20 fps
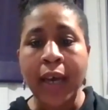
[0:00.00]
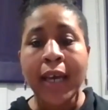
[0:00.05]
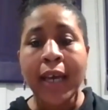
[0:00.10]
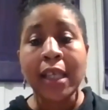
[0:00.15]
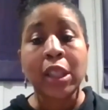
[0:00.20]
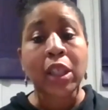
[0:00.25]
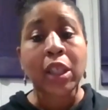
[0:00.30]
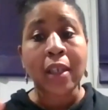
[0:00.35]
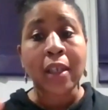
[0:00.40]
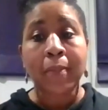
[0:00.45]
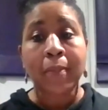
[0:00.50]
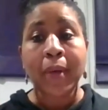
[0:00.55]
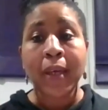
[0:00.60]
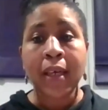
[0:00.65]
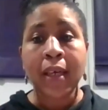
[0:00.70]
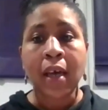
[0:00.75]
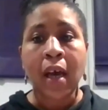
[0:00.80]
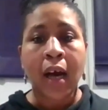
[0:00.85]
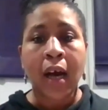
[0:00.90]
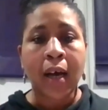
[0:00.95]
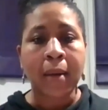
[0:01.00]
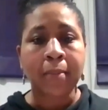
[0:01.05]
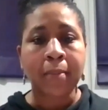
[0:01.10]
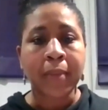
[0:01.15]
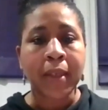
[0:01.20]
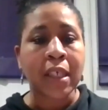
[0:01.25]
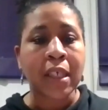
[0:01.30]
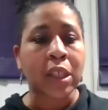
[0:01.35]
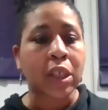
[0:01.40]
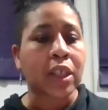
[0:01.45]
It's going to be, um,
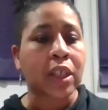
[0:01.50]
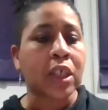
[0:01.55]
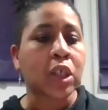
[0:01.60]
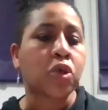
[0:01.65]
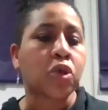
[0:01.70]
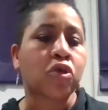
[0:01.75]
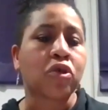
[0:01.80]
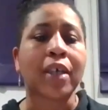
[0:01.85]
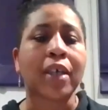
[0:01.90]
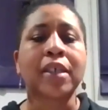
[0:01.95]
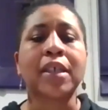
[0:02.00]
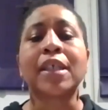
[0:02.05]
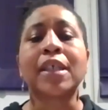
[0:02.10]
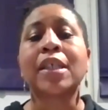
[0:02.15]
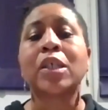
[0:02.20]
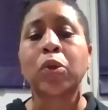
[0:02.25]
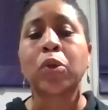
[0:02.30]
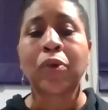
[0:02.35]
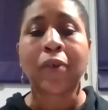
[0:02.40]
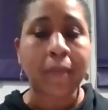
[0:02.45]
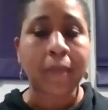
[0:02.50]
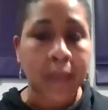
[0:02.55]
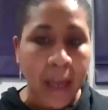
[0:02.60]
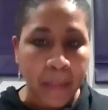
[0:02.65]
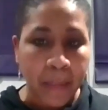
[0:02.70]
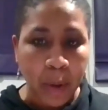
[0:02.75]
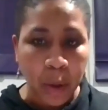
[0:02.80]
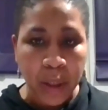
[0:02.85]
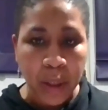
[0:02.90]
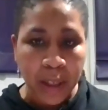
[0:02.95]
he's going to instruct us sort of
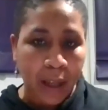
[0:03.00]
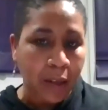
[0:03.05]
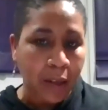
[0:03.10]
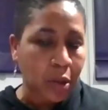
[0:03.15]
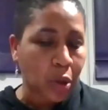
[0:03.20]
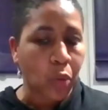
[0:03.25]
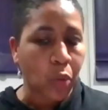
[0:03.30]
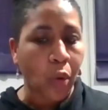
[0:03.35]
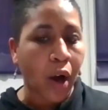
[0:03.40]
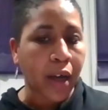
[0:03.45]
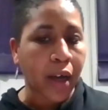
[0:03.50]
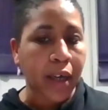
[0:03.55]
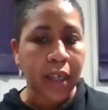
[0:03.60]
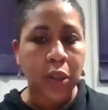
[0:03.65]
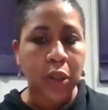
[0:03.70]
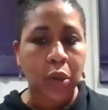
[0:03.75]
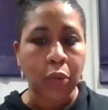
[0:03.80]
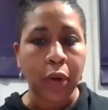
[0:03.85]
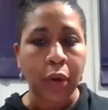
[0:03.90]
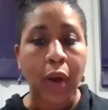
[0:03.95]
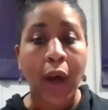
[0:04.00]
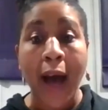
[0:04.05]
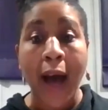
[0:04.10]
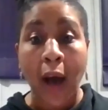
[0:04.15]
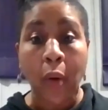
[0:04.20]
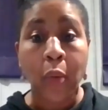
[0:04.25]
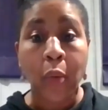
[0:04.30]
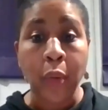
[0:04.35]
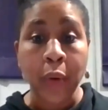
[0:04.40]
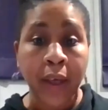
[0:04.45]
demo style to walk us through
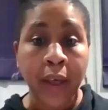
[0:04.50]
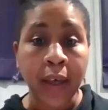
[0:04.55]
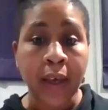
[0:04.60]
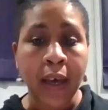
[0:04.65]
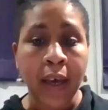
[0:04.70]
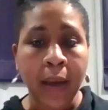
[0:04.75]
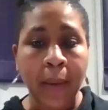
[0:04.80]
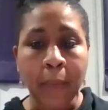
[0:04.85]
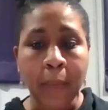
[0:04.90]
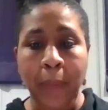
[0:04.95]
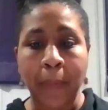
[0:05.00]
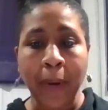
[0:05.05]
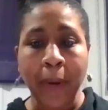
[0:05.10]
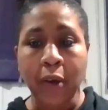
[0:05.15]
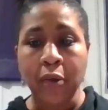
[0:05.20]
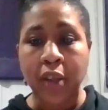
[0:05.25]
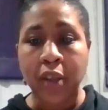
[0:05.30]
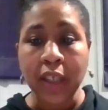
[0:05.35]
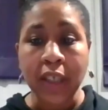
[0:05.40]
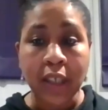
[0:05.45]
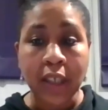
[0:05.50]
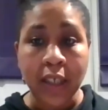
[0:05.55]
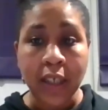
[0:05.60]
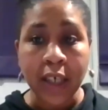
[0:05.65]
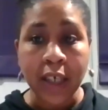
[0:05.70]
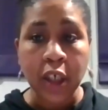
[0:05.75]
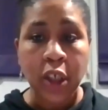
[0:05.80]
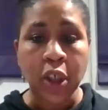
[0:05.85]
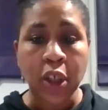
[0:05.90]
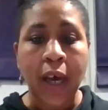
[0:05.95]
how we prepared this
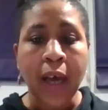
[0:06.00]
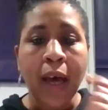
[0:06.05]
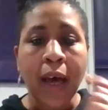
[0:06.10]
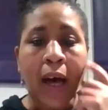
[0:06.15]
dish.